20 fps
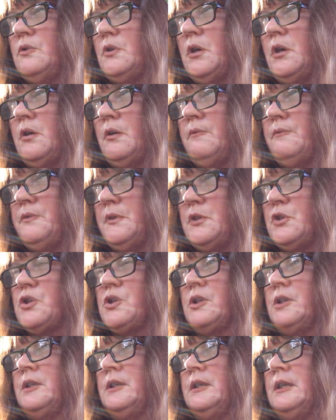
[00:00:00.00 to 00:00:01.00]
uh,
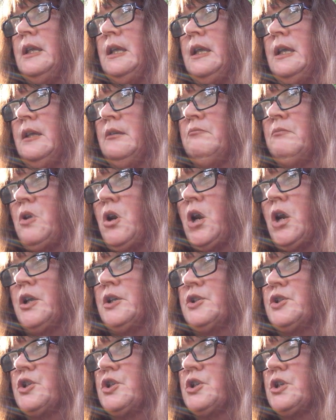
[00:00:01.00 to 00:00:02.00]
vision in
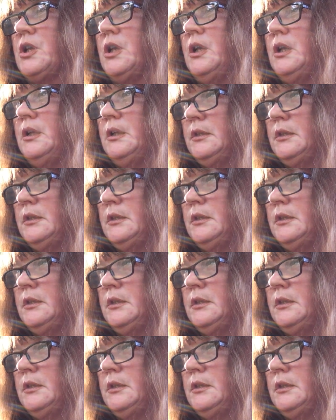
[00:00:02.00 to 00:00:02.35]
March,